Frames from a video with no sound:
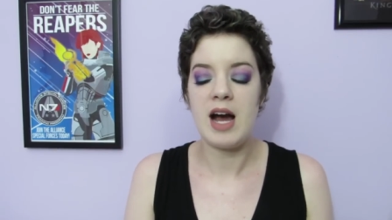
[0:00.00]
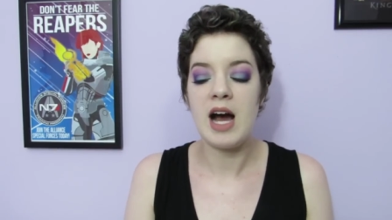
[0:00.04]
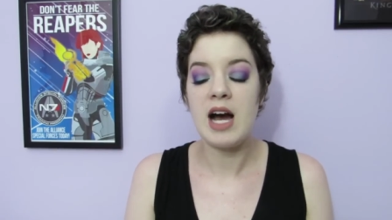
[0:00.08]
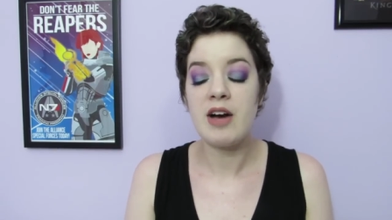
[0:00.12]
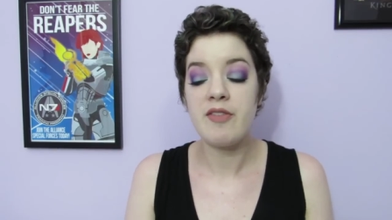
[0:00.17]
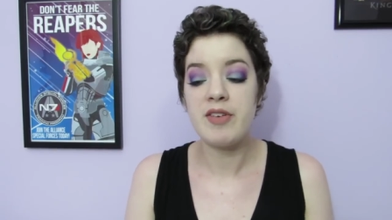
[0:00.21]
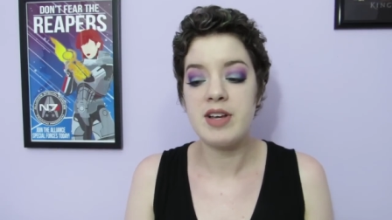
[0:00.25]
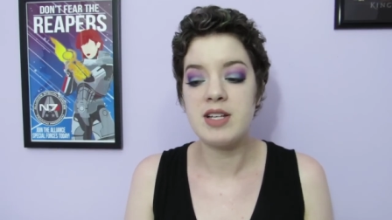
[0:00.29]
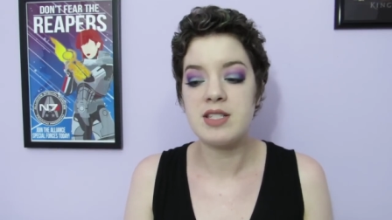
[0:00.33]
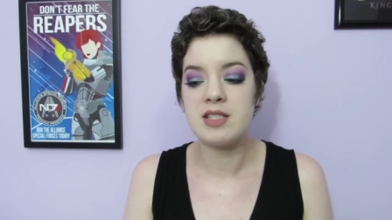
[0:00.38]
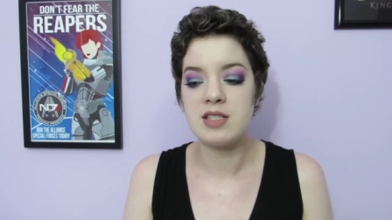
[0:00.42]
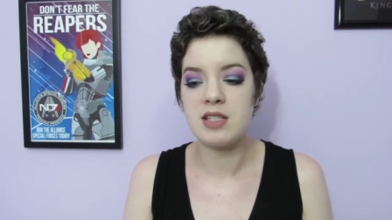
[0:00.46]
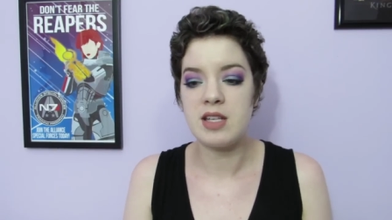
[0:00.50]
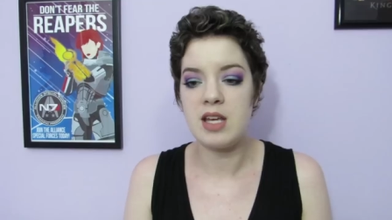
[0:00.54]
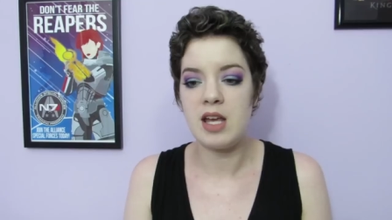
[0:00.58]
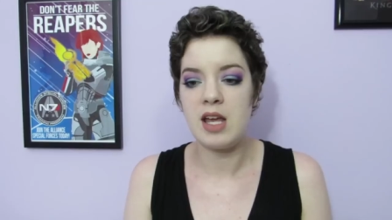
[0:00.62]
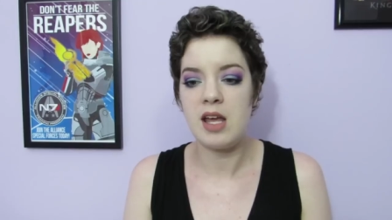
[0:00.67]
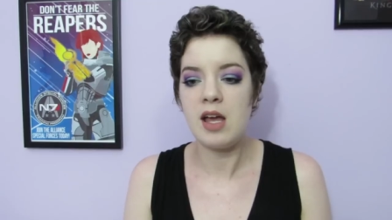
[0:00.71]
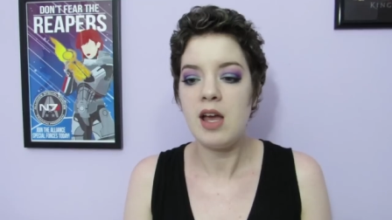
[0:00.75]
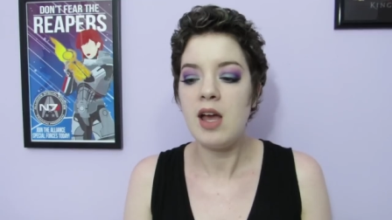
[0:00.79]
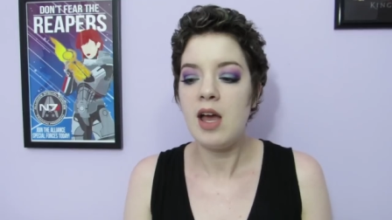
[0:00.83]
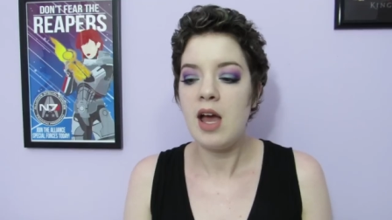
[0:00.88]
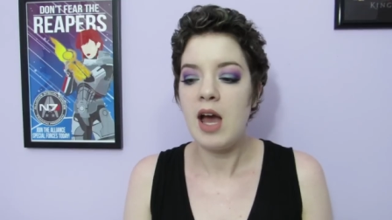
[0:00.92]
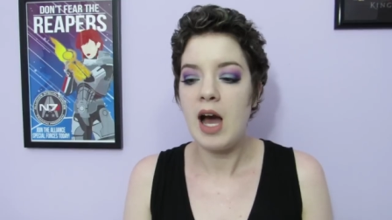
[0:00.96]

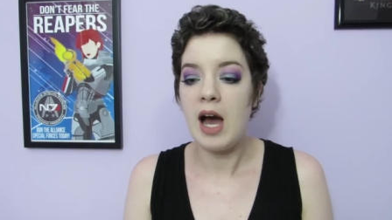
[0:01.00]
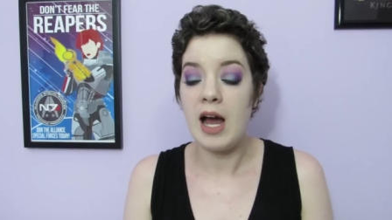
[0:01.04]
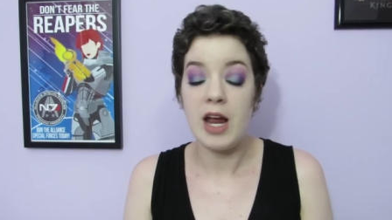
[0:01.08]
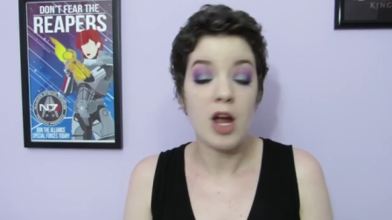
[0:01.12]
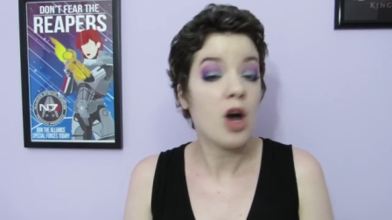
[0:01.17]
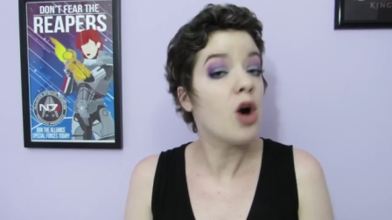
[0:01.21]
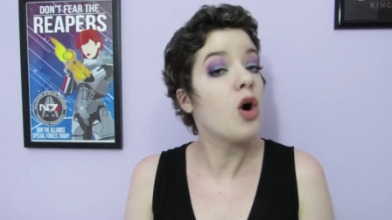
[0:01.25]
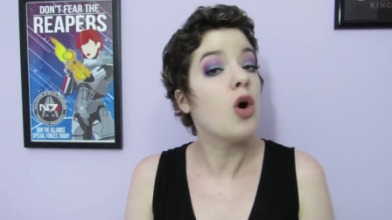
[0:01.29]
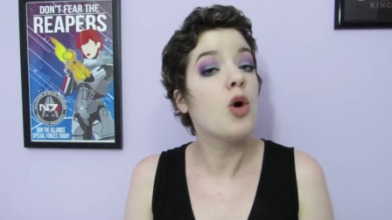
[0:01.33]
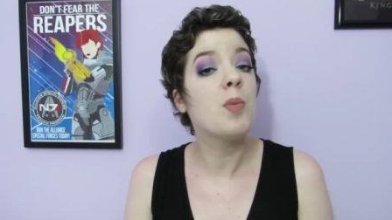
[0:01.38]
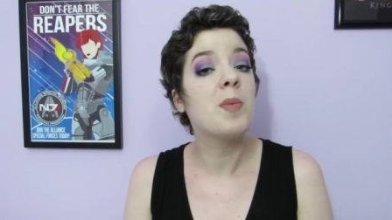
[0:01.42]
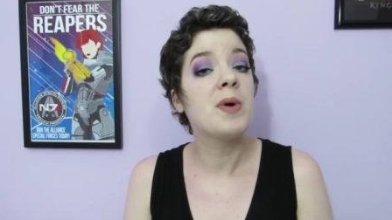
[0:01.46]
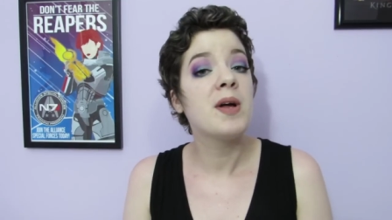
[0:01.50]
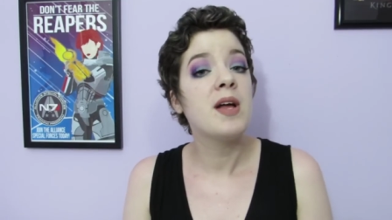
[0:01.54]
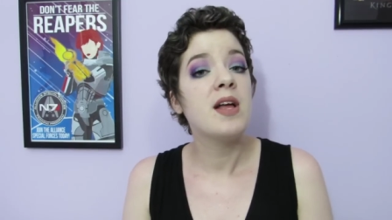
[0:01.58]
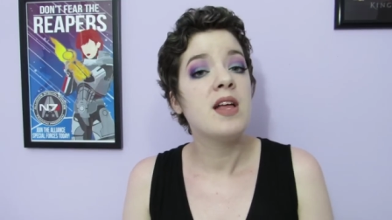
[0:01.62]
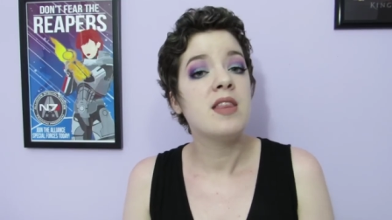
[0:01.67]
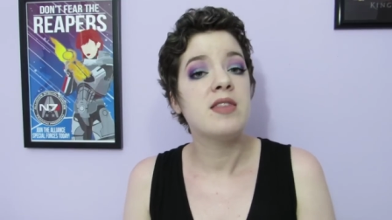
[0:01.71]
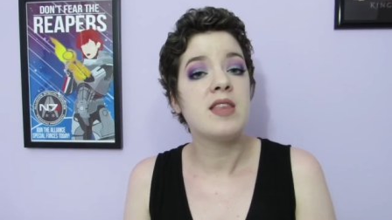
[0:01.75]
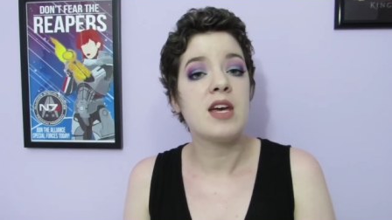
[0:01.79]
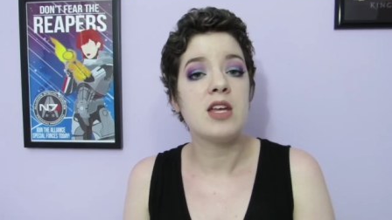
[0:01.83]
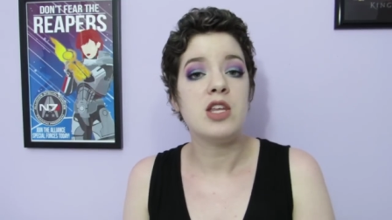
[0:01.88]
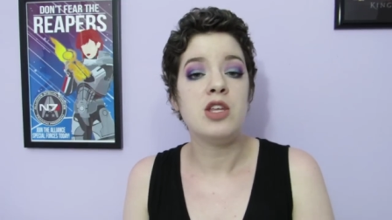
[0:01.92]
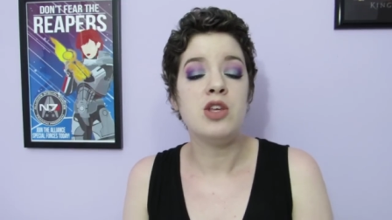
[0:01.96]
Obviously, I hope
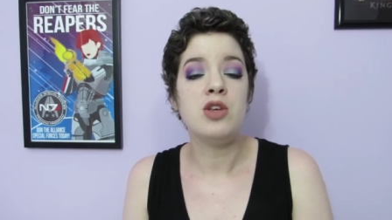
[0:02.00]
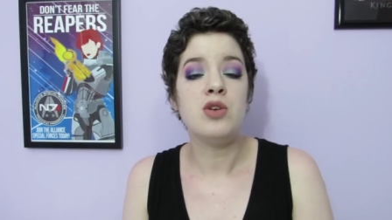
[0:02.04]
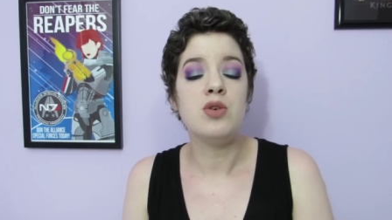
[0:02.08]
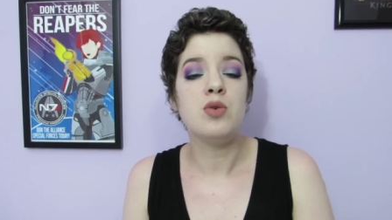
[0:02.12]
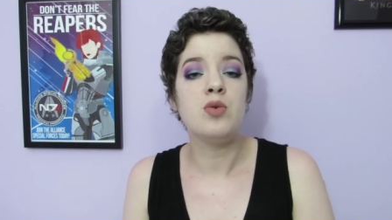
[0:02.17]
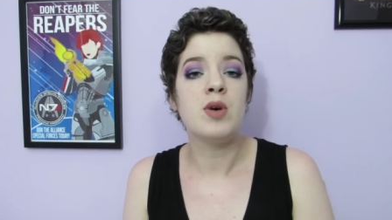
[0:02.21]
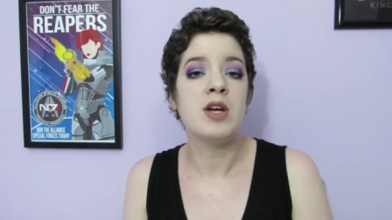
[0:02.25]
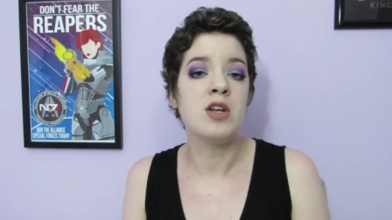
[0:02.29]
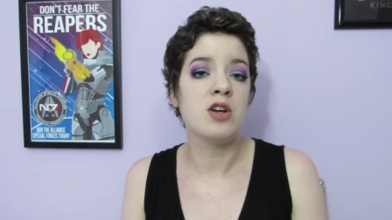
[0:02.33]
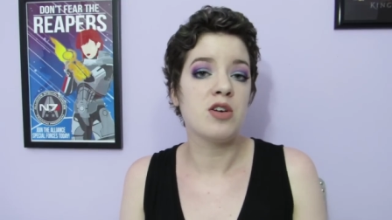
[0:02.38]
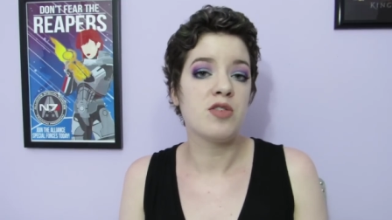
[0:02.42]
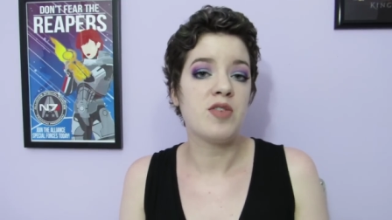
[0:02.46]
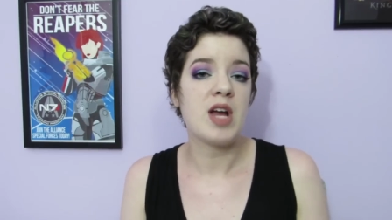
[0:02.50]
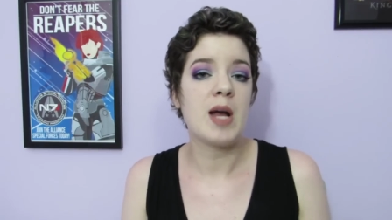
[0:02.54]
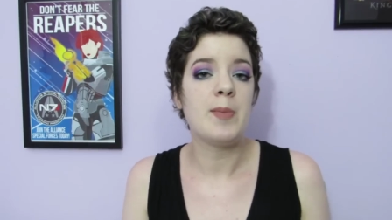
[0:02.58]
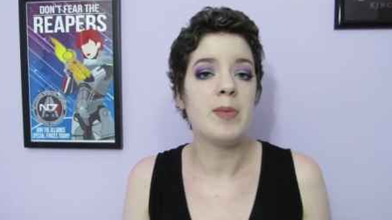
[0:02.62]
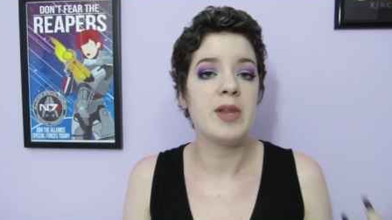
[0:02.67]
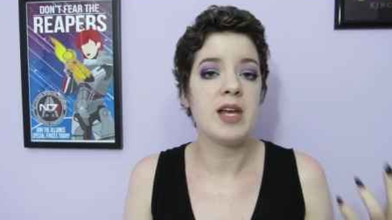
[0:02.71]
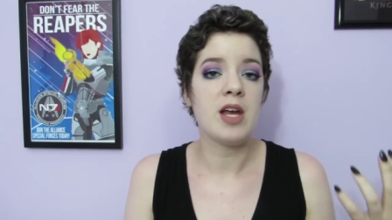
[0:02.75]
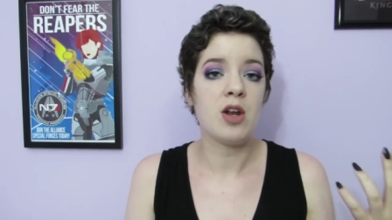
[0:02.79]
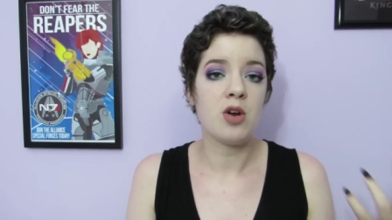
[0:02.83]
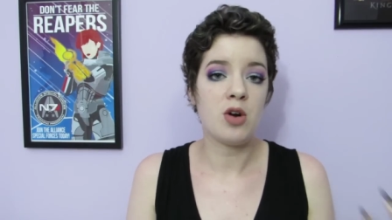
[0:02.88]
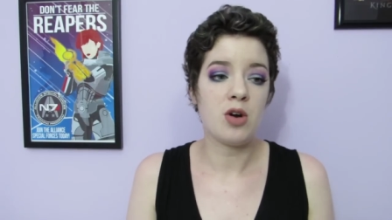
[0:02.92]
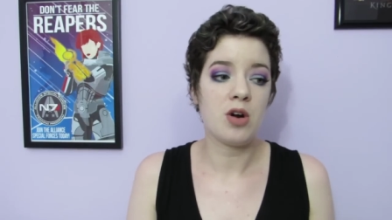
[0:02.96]
that you and your
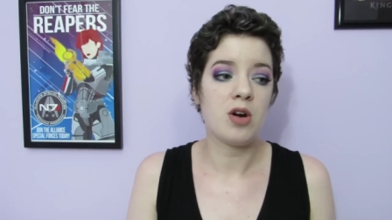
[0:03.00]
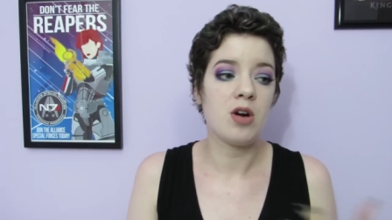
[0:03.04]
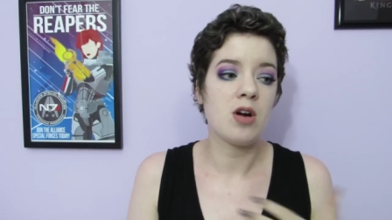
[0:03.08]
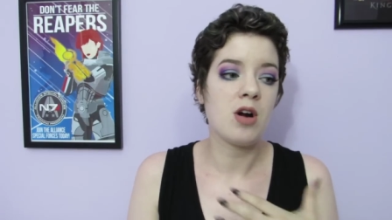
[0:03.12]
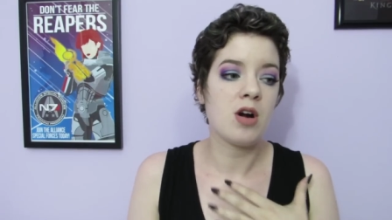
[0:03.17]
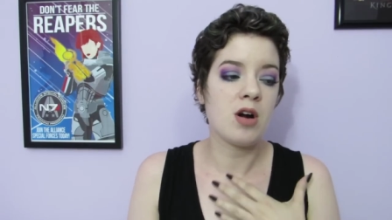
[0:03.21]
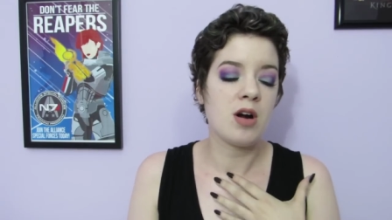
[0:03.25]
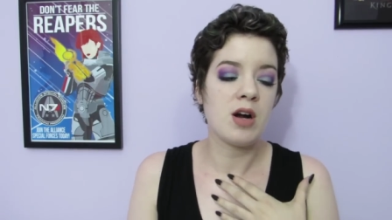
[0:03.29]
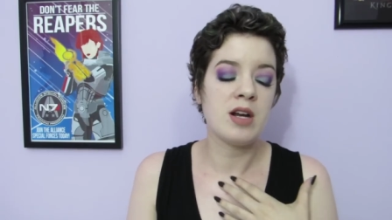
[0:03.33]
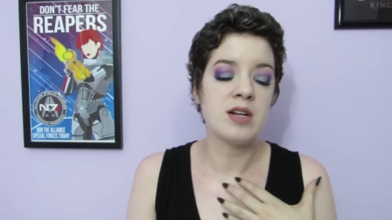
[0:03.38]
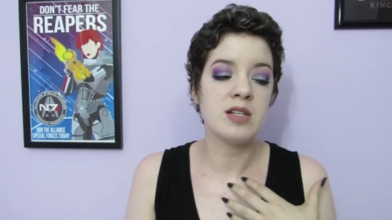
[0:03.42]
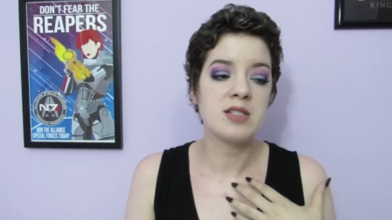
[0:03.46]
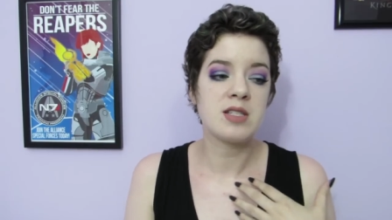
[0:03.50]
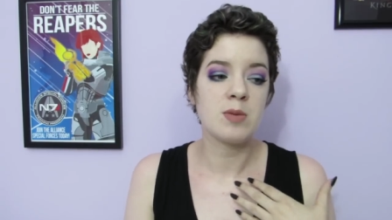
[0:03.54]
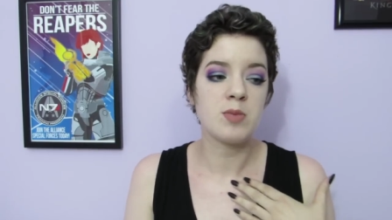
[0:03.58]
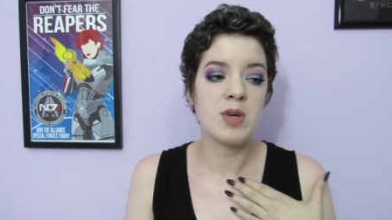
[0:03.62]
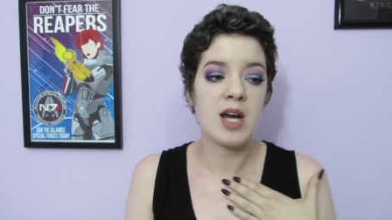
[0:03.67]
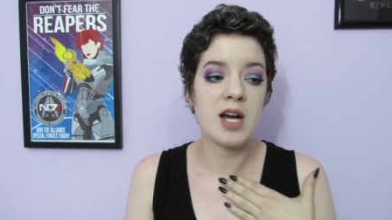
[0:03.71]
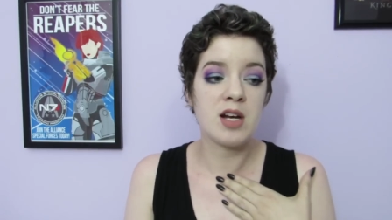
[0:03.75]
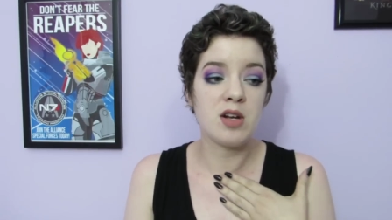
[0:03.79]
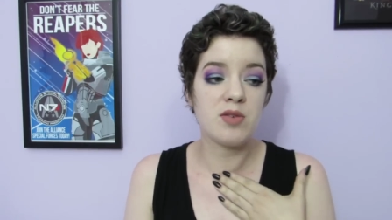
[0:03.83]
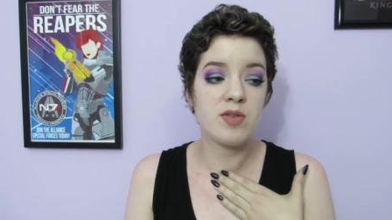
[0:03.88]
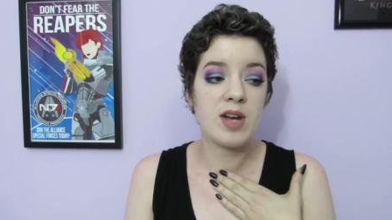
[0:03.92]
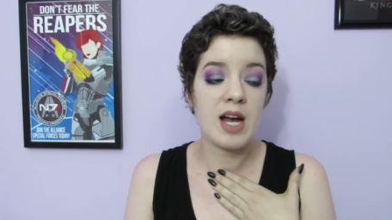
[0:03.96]
family and her are in some
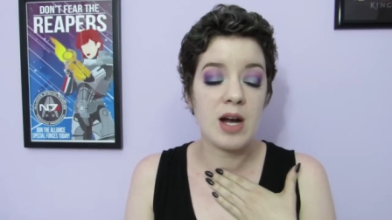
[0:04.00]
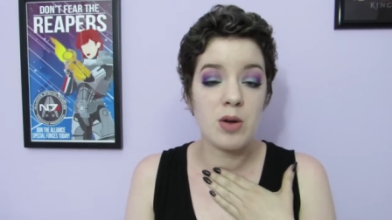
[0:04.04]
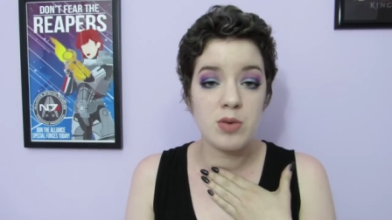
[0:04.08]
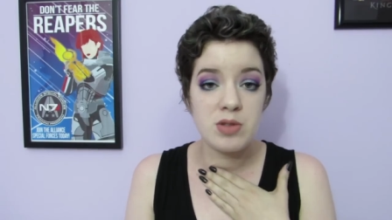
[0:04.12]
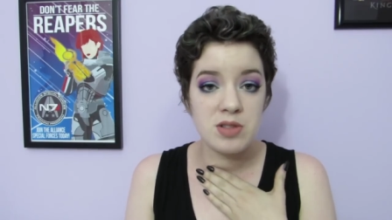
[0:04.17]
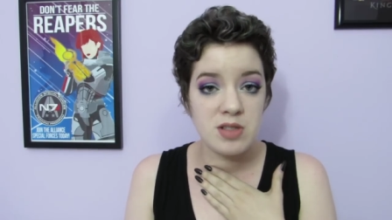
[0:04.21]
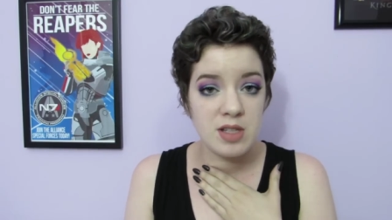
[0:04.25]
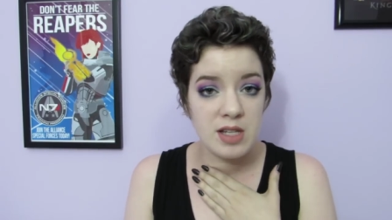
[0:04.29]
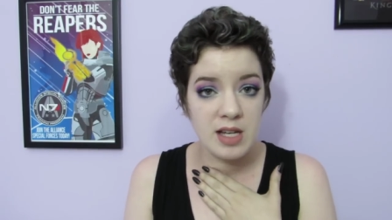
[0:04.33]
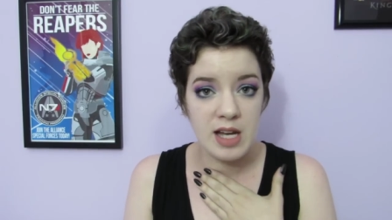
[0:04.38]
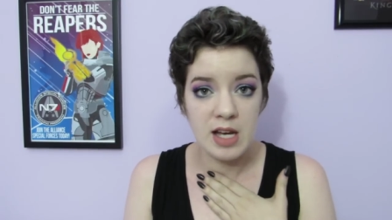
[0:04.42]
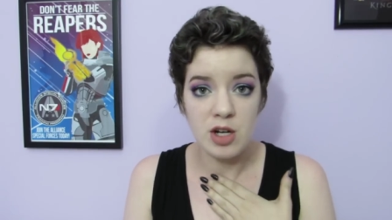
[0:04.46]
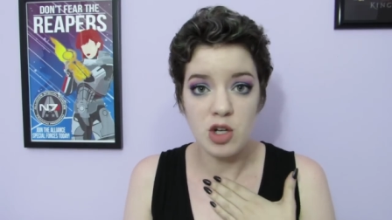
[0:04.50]
kind of counseling.